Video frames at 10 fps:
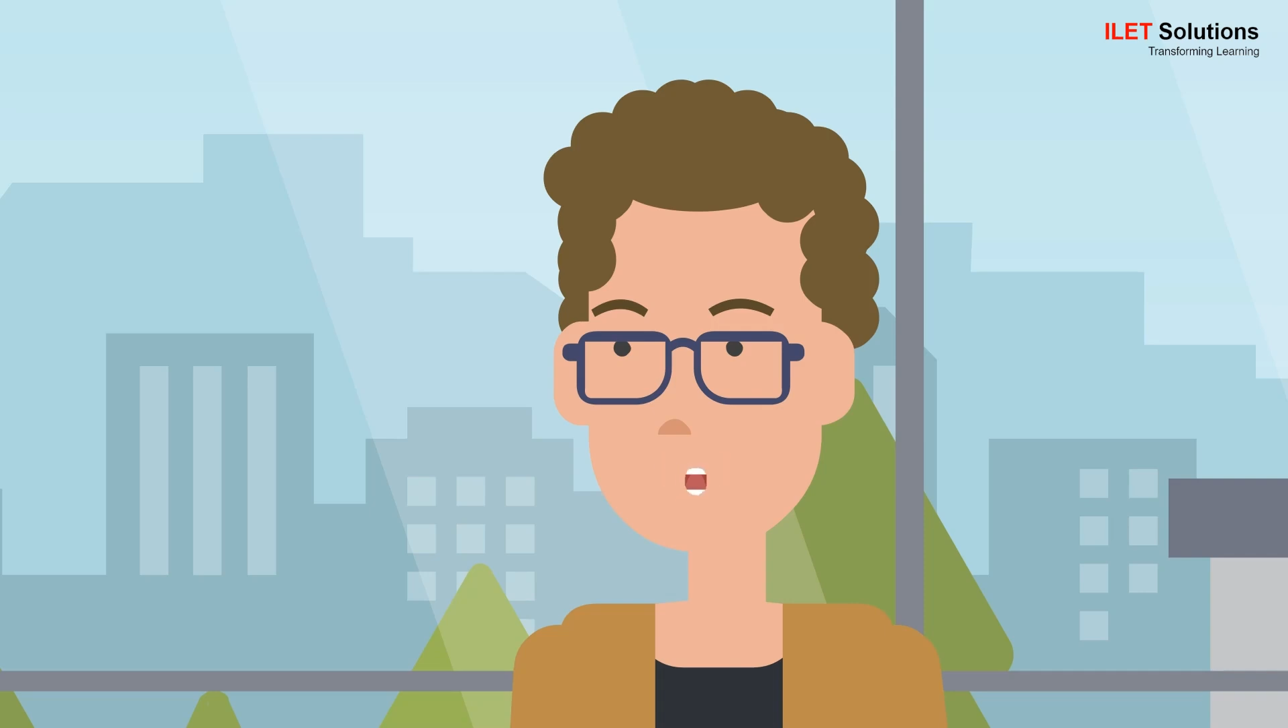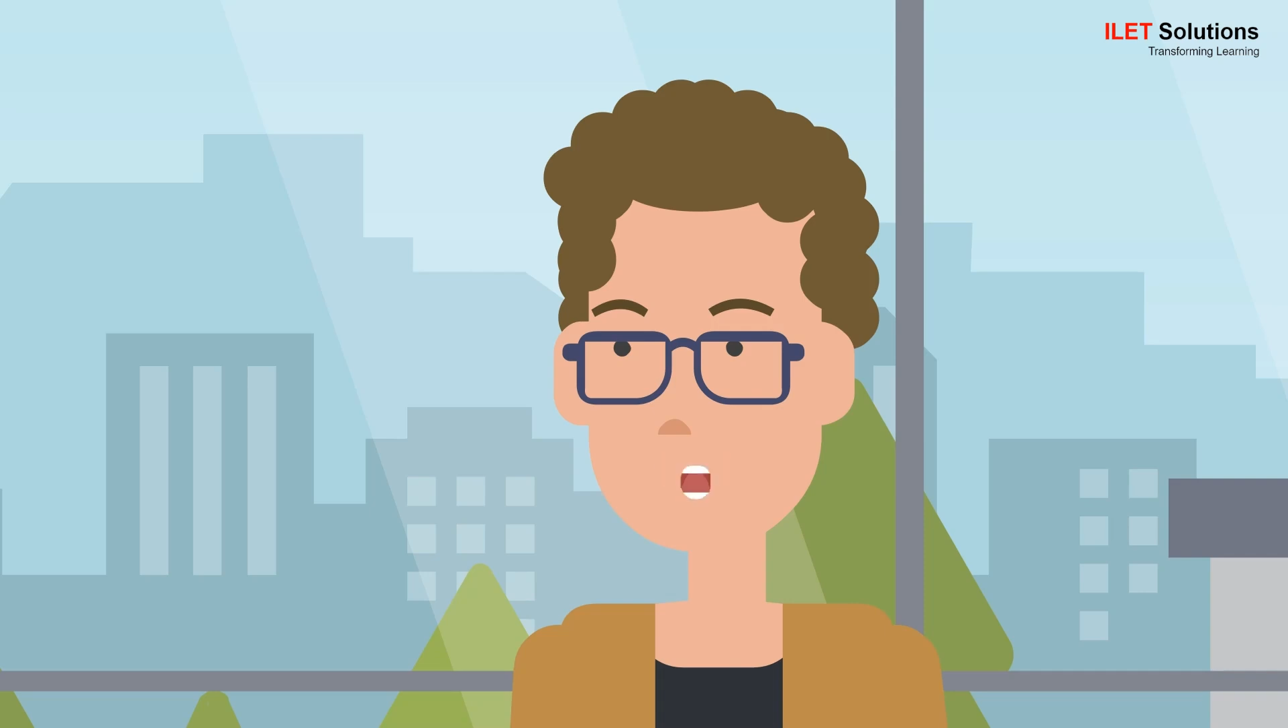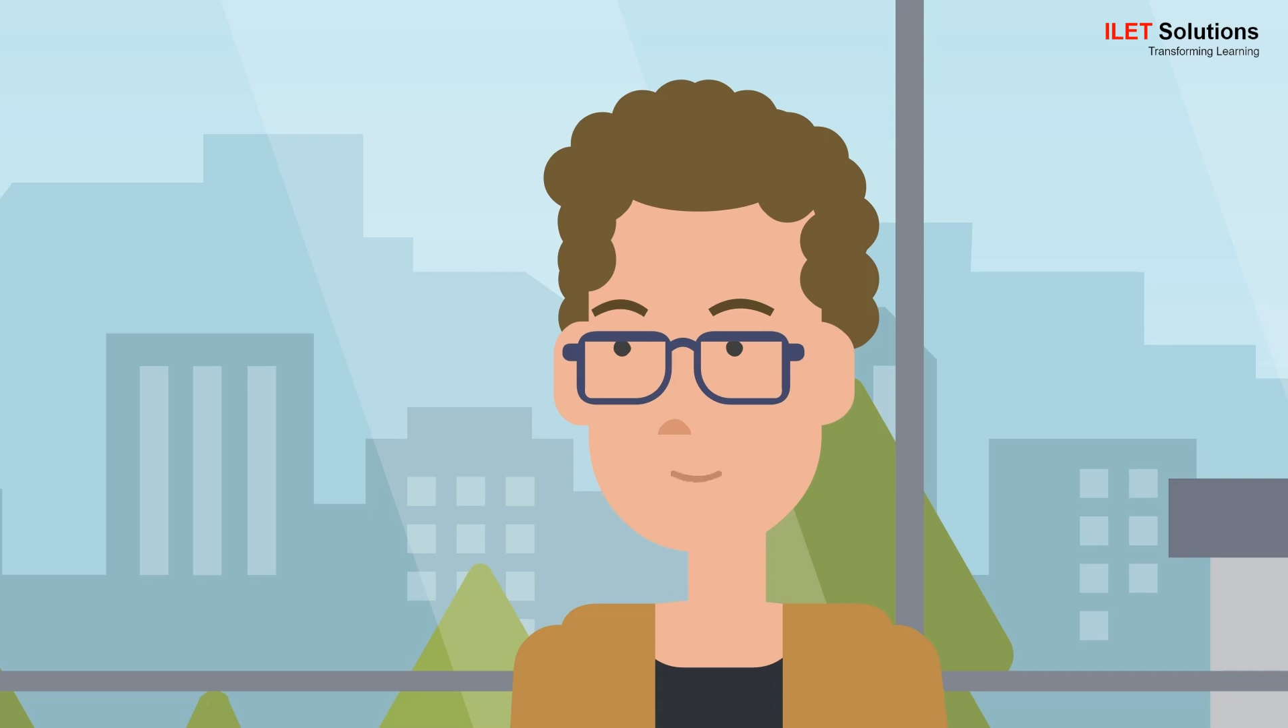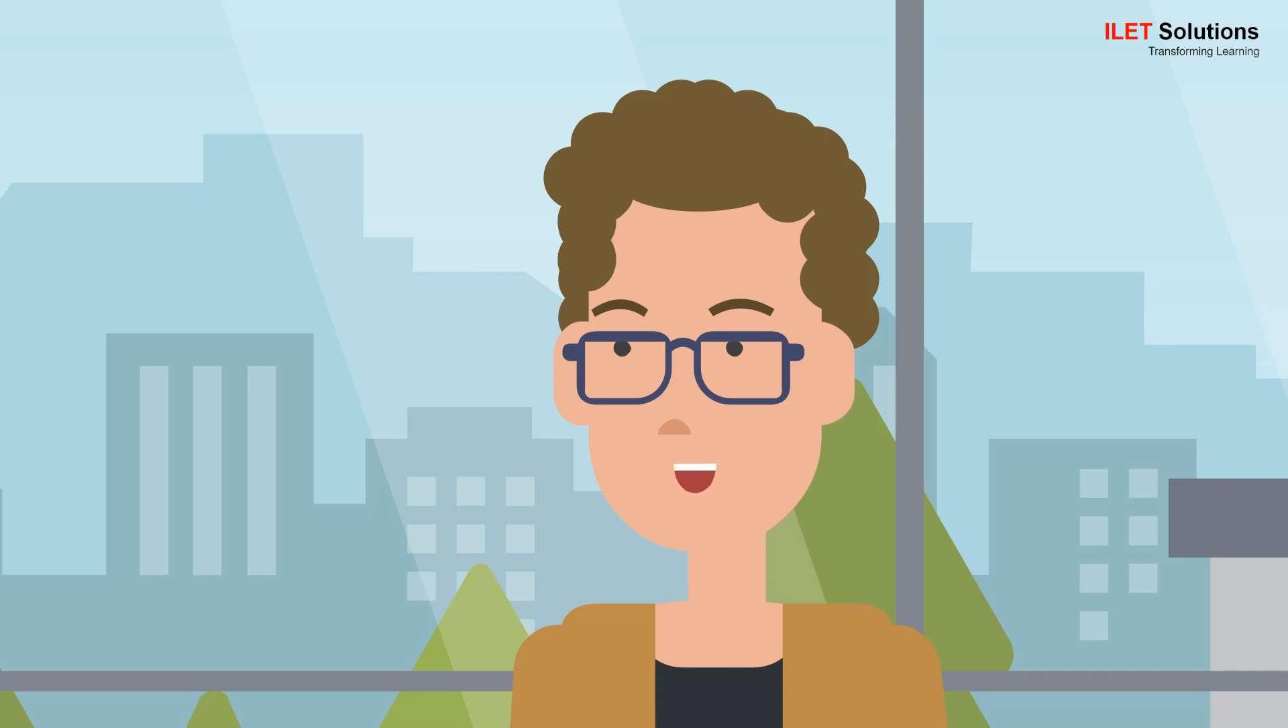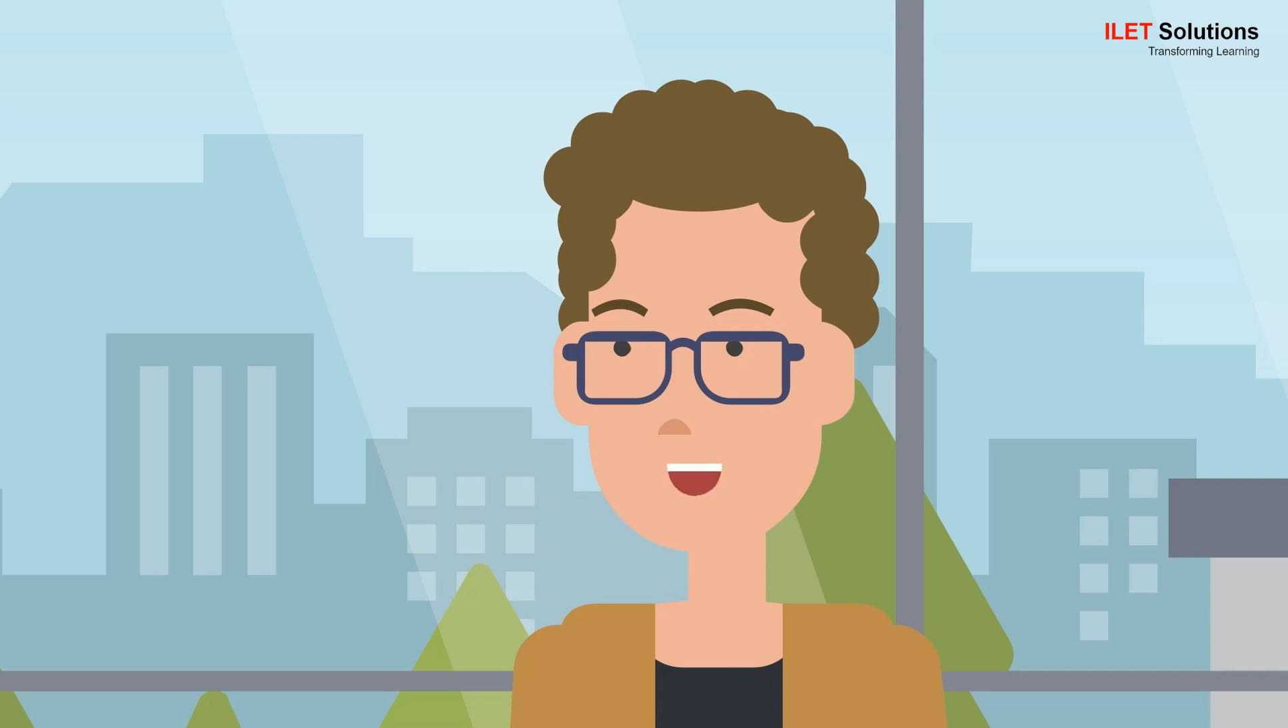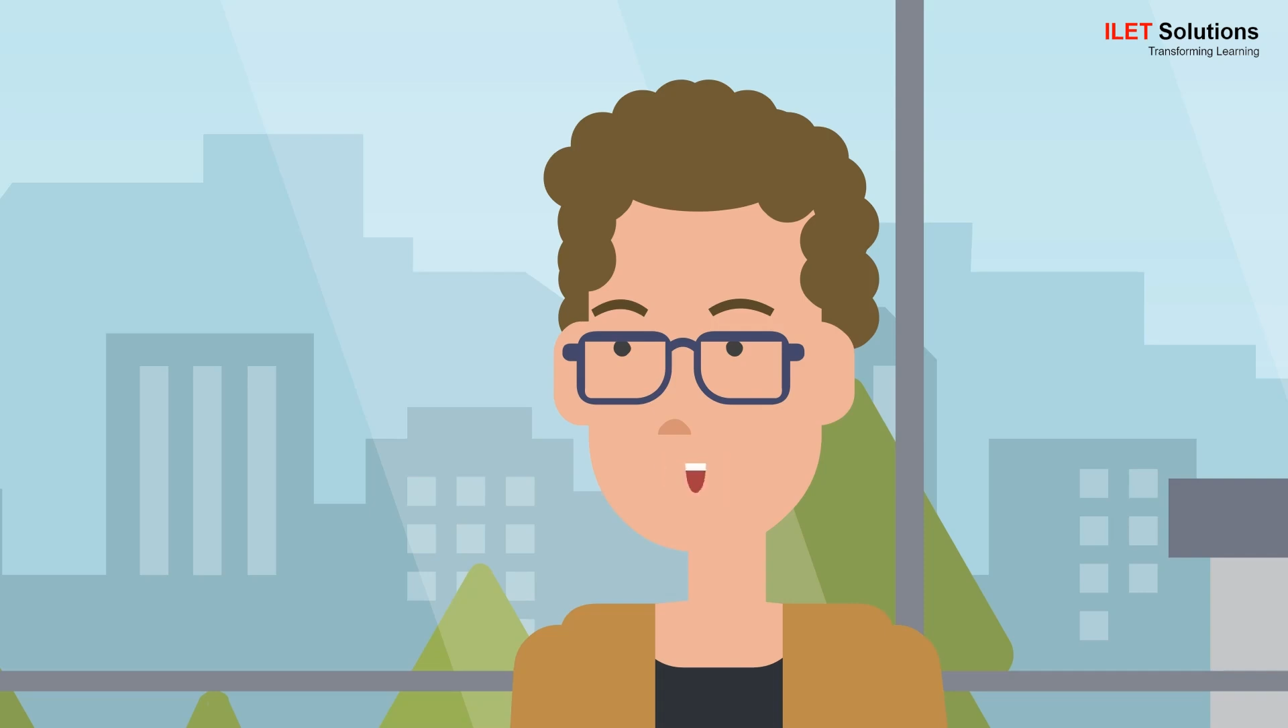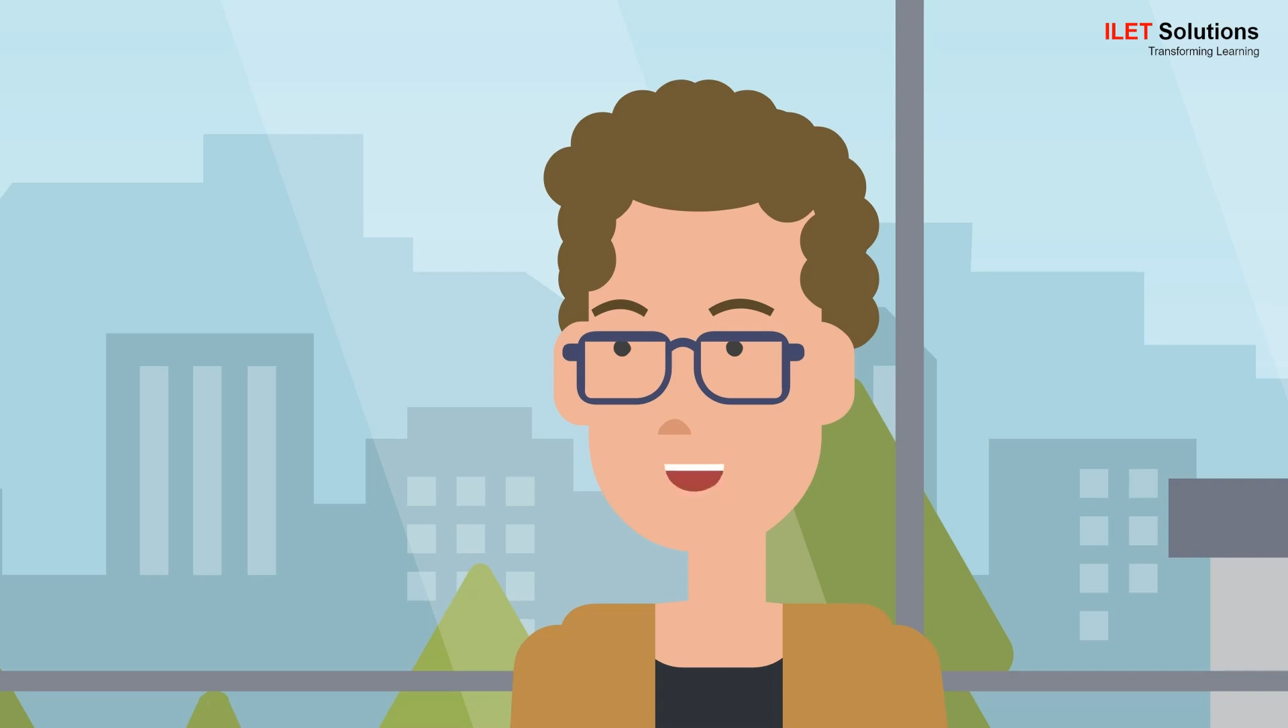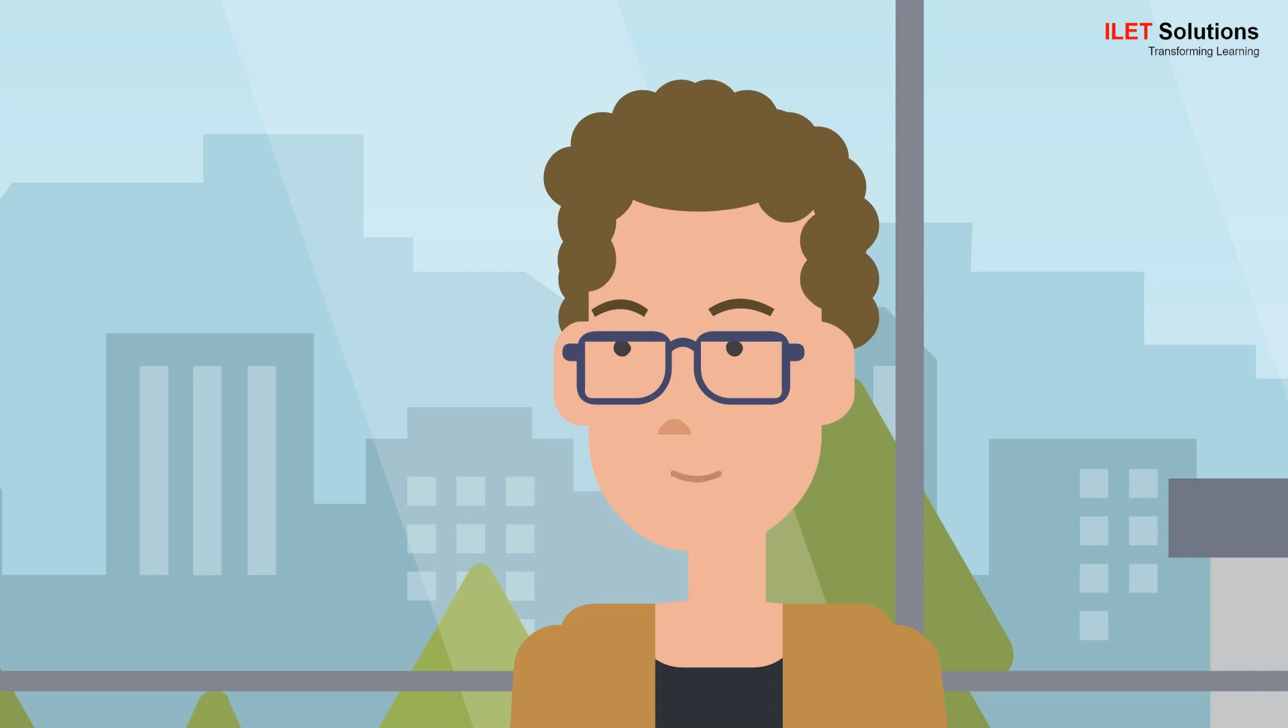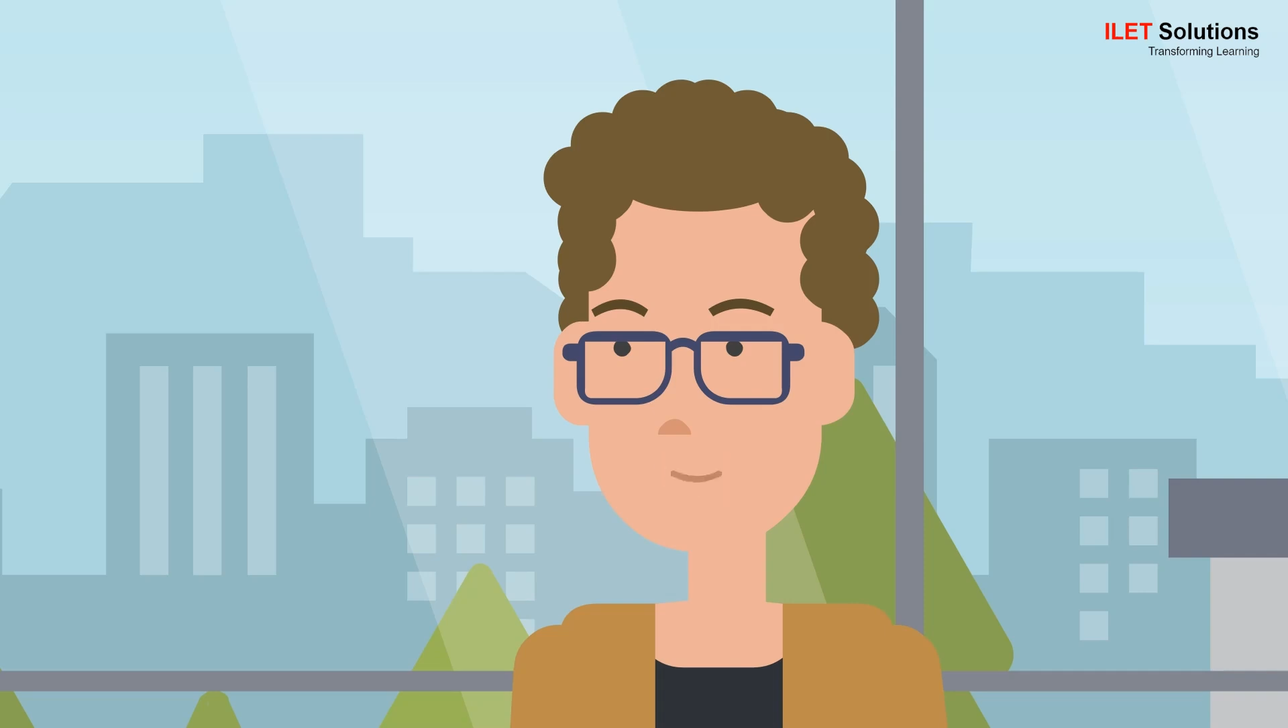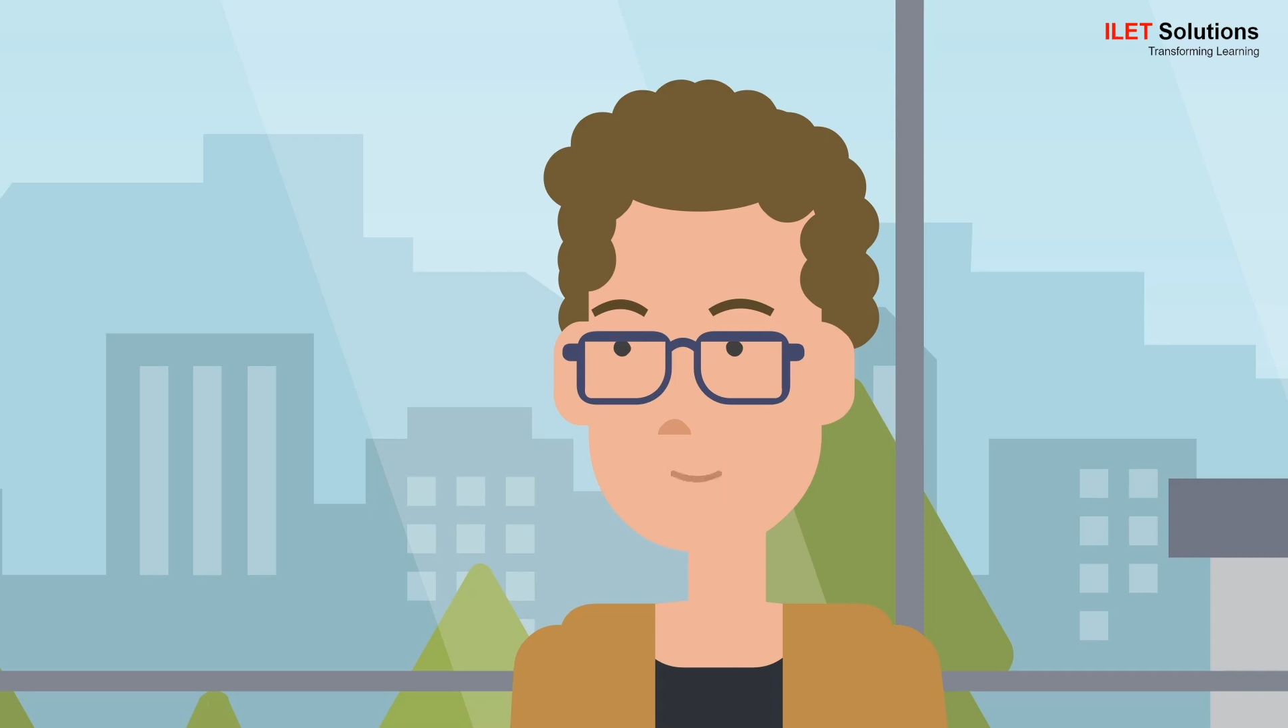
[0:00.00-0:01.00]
with databases